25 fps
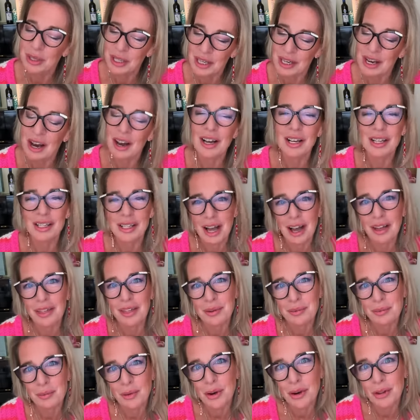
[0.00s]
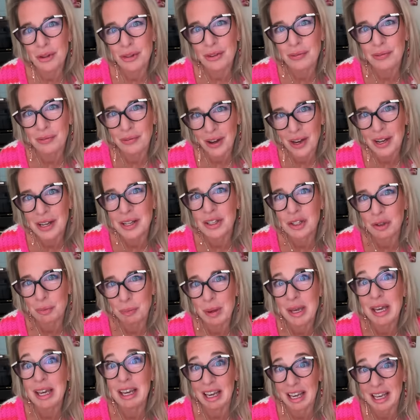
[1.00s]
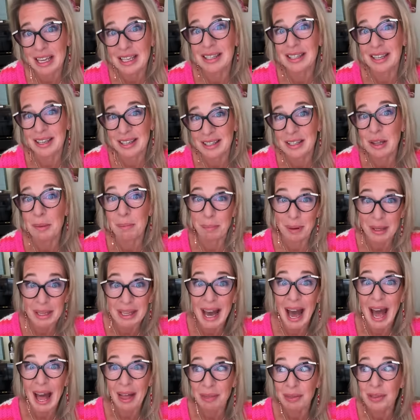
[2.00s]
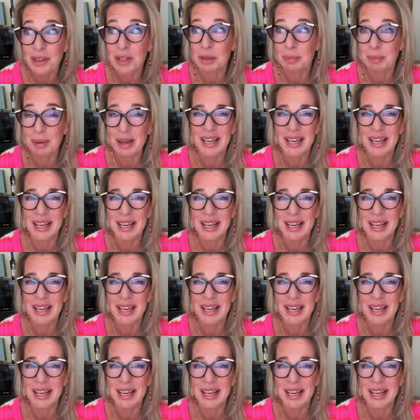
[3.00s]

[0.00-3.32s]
were the guys that I think one of the first speakeasies that began the